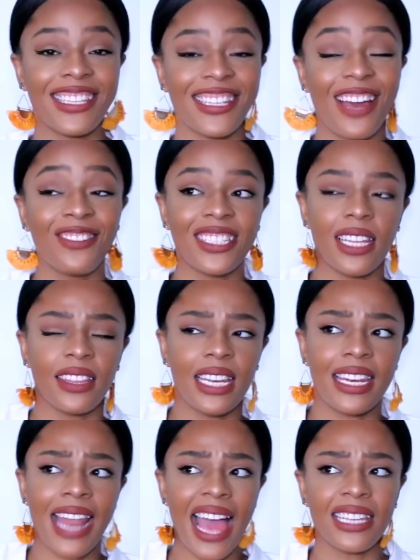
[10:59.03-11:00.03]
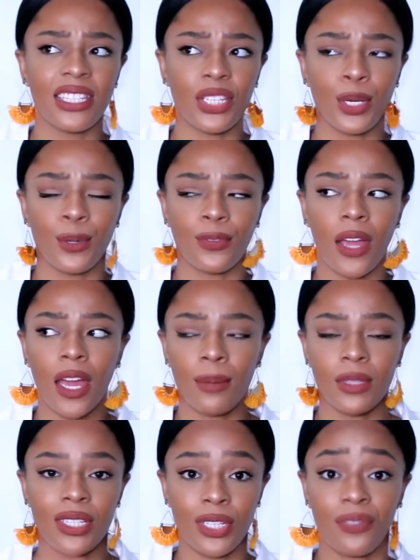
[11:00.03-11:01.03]
so that was like the last of
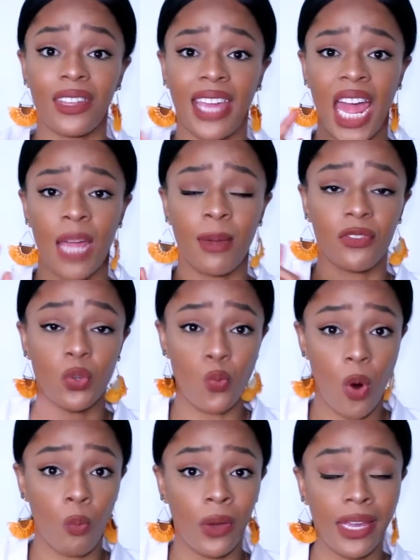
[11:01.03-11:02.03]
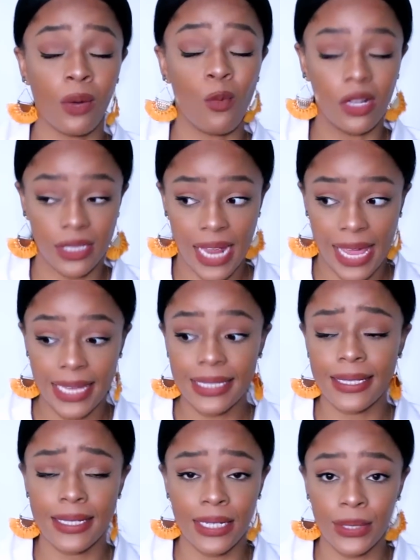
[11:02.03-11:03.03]
the stuff that came after 1 week and 1 day.
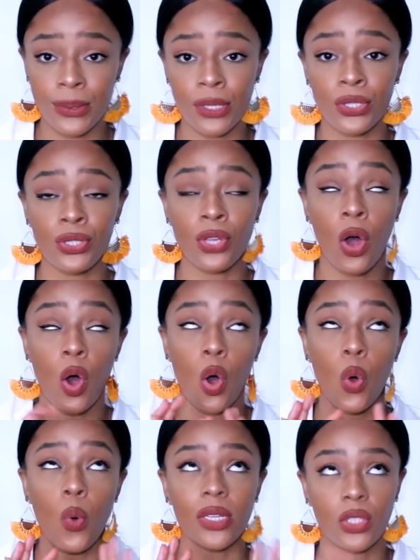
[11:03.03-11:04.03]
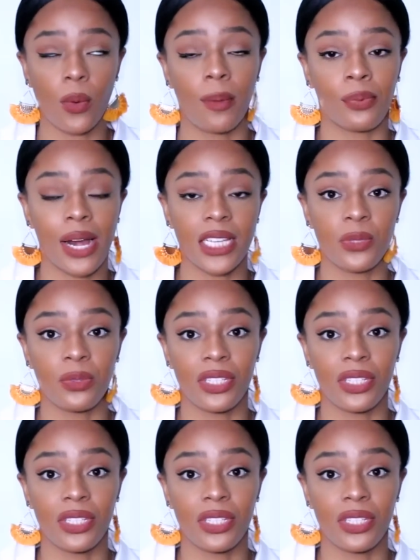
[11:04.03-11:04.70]
Still so impressed